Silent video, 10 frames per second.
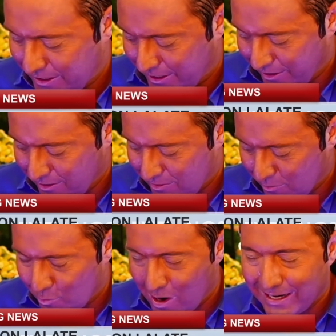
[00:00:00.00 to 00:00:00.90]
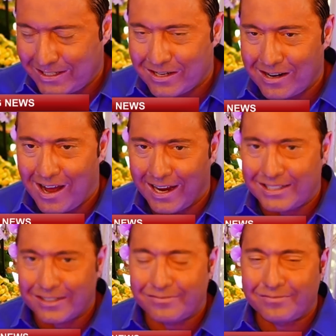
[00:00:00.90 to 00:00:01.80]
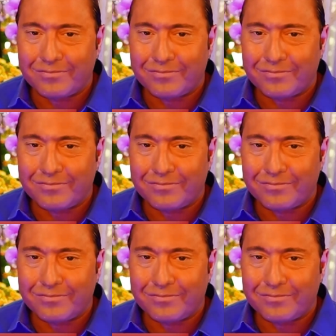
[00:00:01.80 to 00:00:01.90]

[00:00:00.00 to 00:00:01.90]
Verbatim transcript: you to hear right tonight.